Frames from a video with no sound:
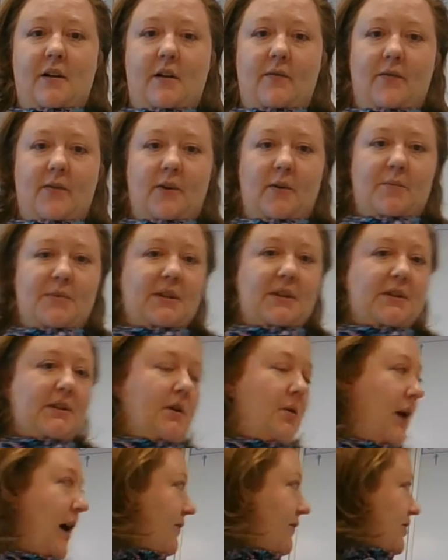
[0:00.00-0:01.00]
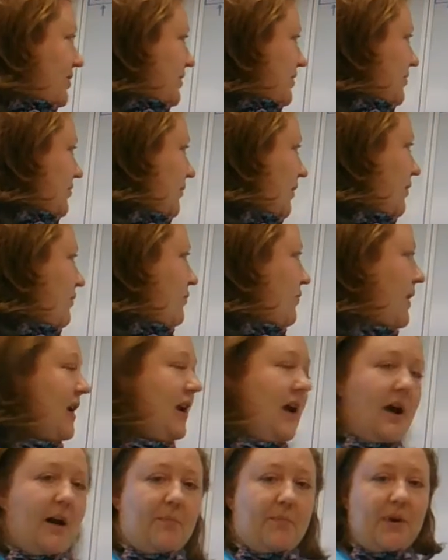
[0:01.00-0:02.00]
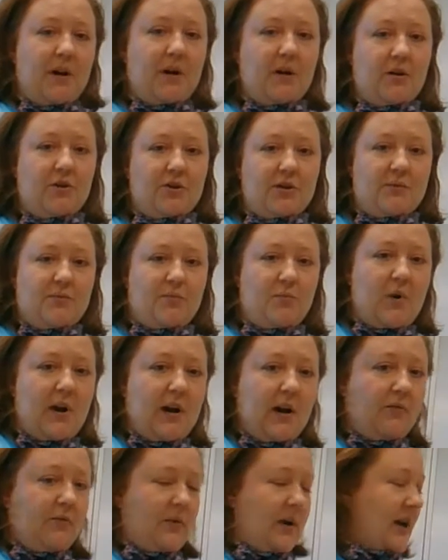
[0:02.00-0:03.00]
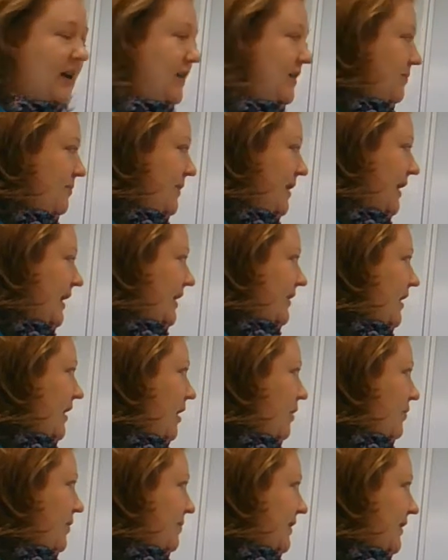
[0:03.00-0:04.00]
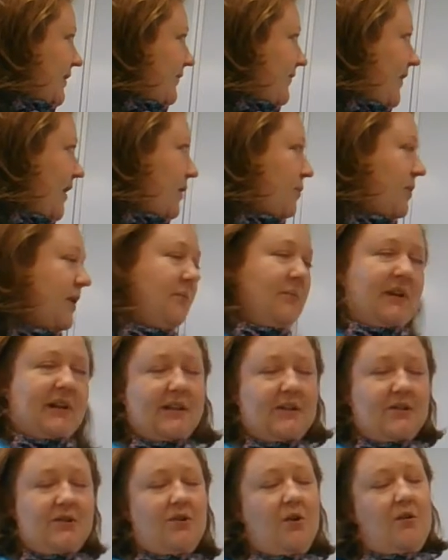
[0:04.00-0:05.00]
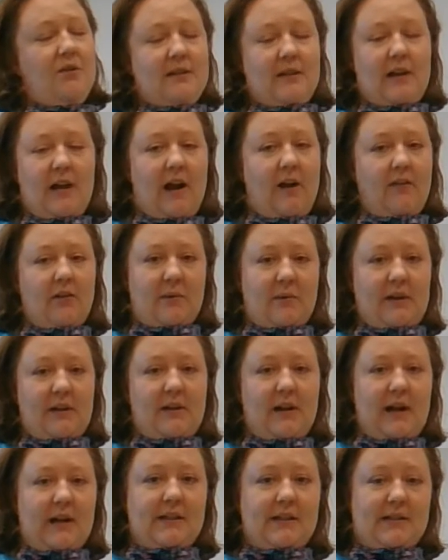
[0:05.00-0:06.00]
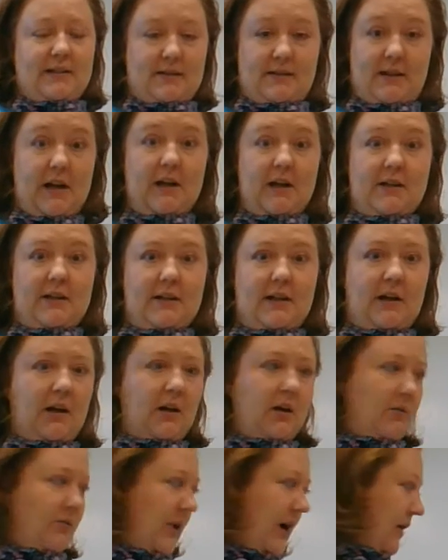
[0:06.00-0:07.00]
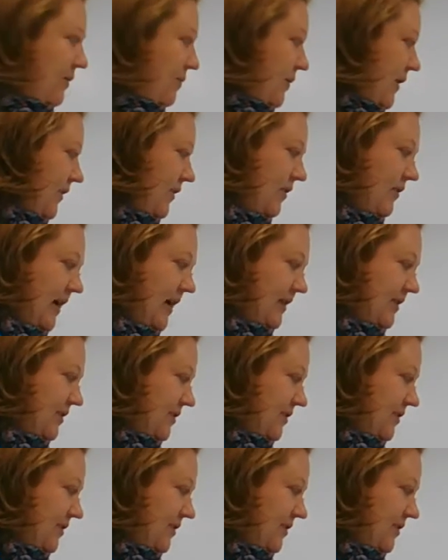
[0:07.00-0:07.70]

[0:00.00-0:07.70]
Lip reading: ER verbs. So I've just thrown one up here, just one at random that I thought would be a fun one because don't say everybody likes dancing, right? Whether you like